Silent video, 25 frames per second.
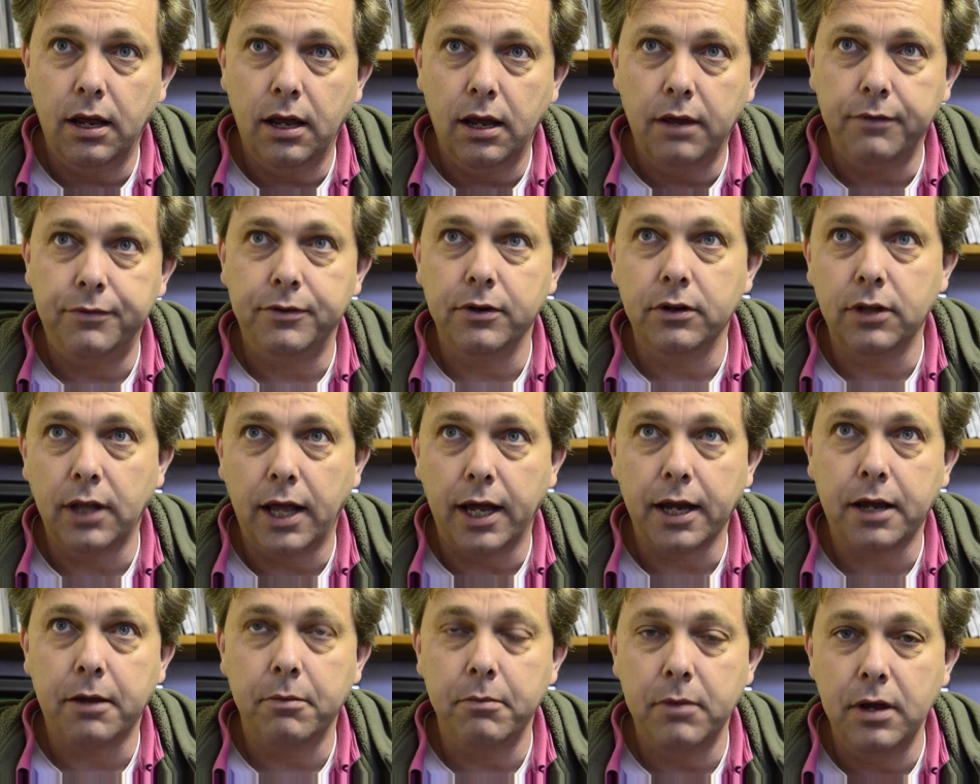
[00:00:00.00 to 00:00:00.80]
If you're
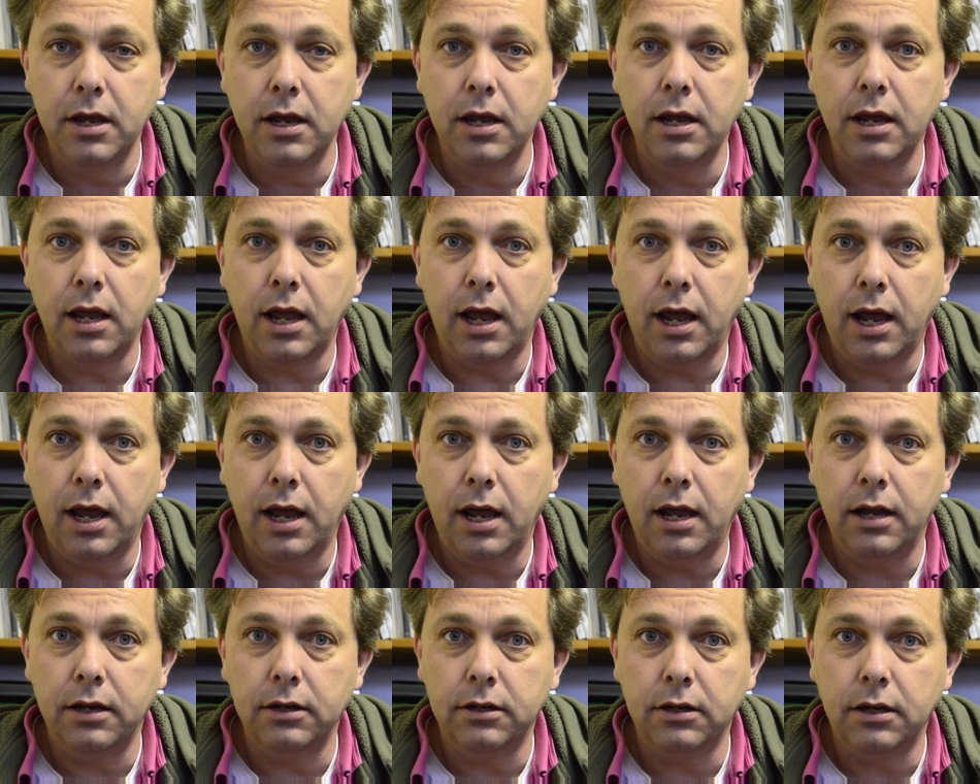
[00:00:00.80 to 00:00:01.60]
like me
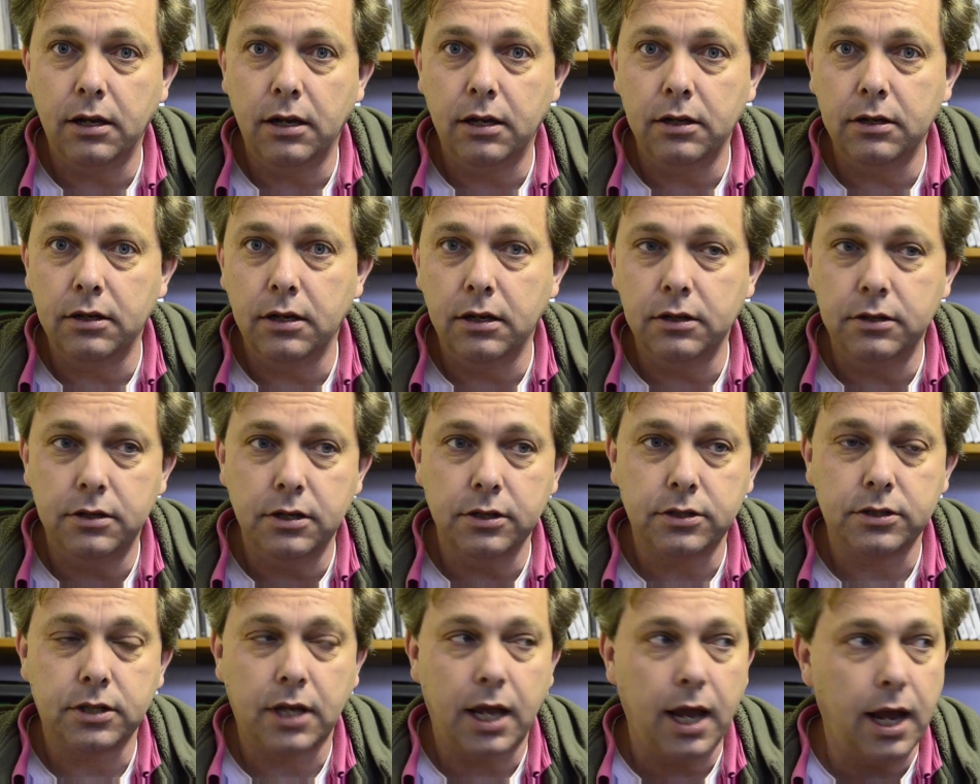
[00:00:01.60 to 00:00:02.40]
and
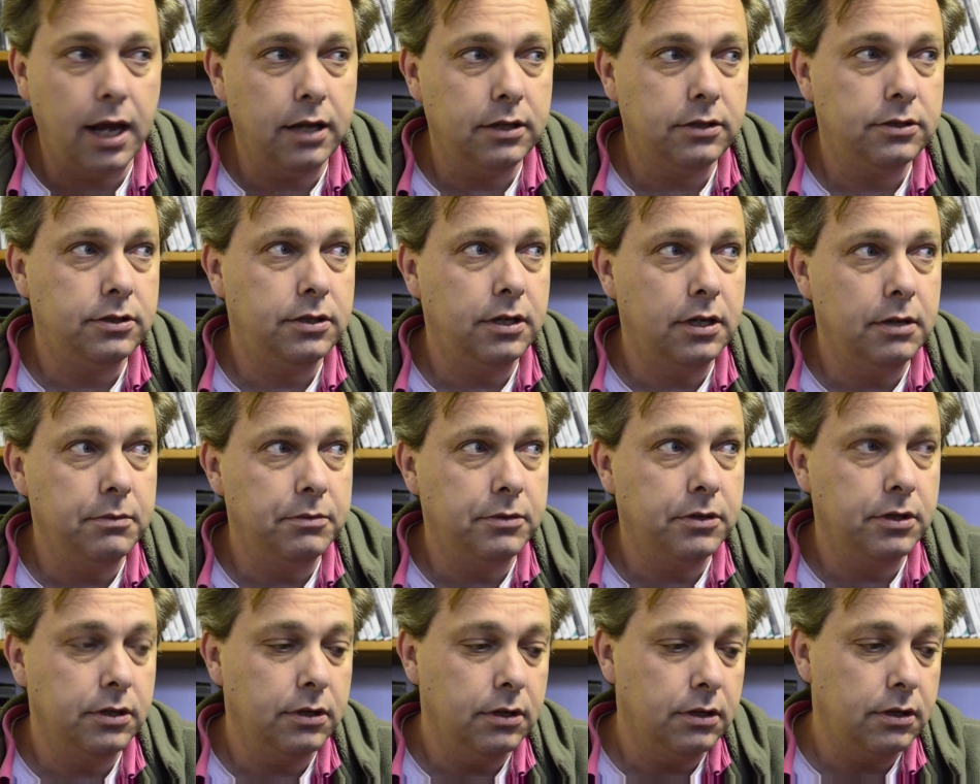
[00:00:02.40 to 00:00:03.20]
just can't seem
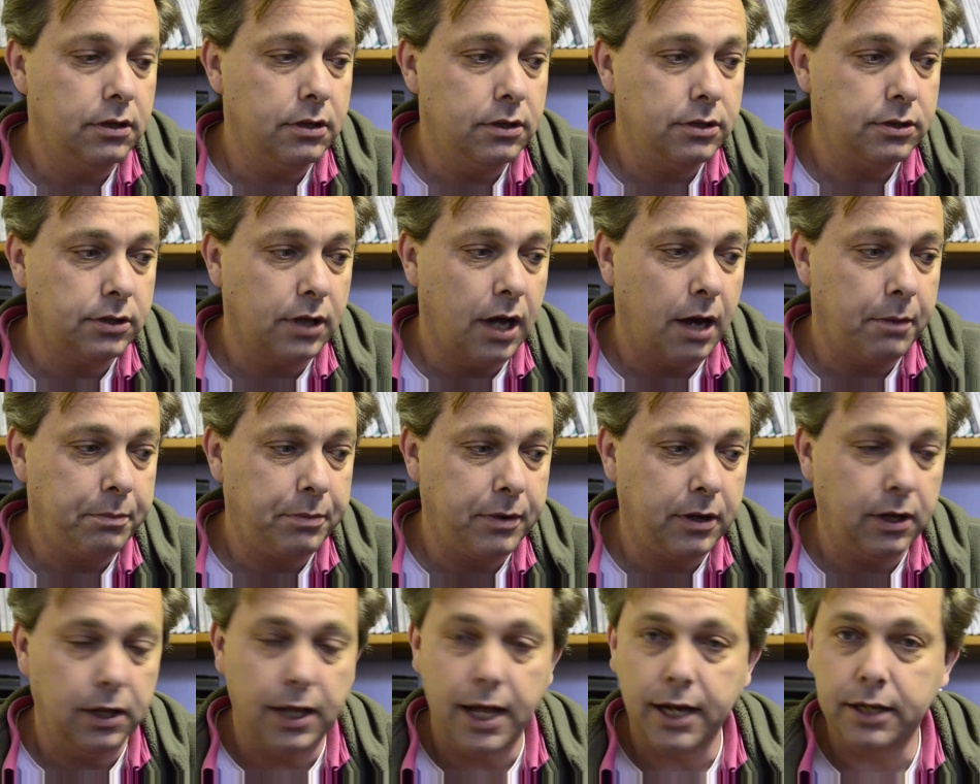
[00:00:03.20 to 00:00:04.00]
to
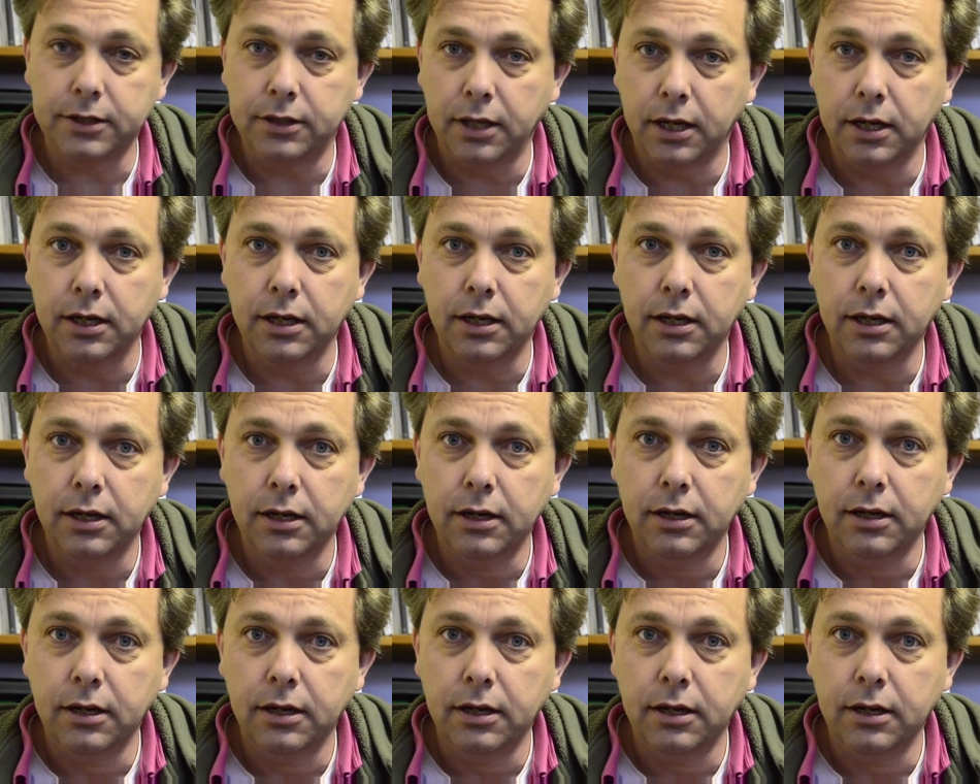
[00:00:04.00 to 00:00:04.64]
stop collecting,